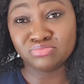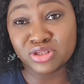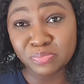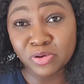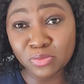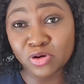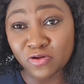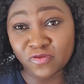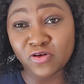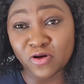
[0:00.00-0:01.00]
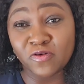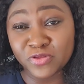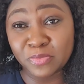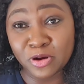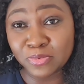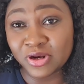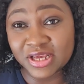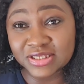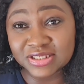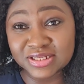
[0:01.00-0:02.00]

the populace.